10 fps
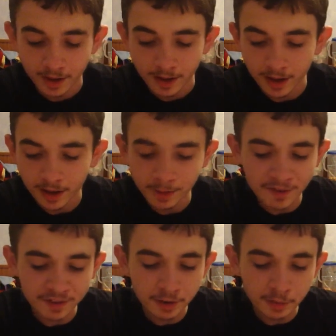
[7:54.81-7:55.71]
The
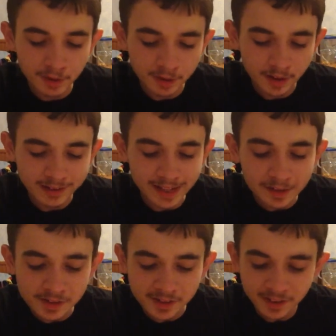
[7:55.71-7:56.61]
buffalo will
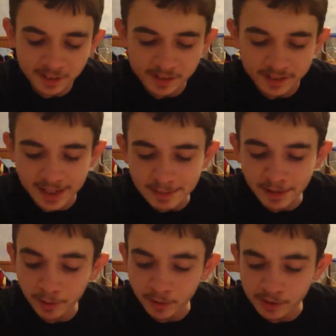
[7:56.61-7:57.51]
allow the settlers to keep
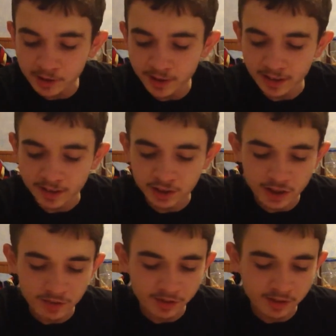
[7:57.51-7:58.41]
their orchard in
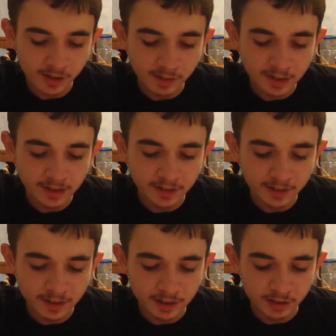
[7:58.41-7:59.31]
exchange for some of their
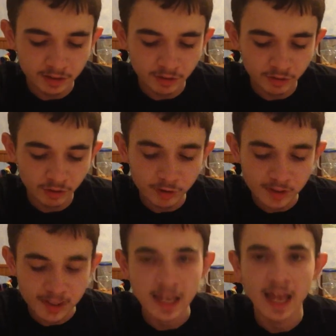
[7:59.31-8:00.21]
delicious
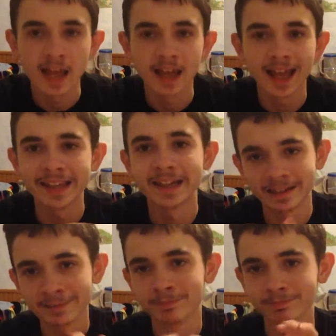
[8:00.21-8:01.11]
fruit. And
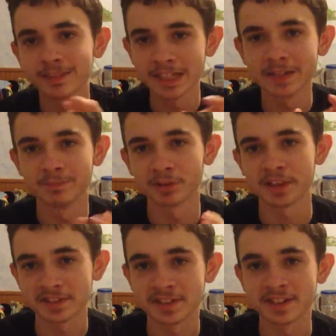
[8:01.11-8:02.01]
then in
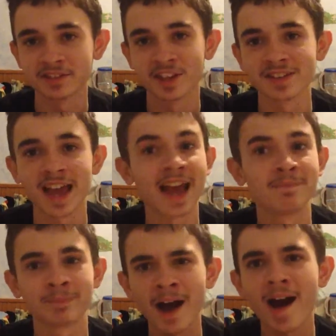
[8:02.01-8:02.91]
parentheses it says,
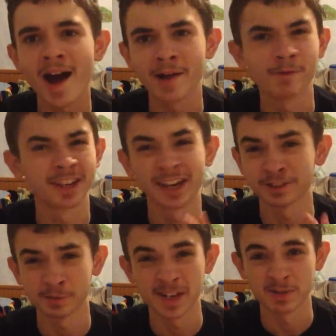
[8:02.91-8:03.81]
and pie with an
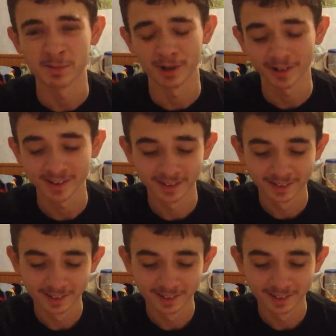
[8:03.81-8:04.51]
exclamation mark.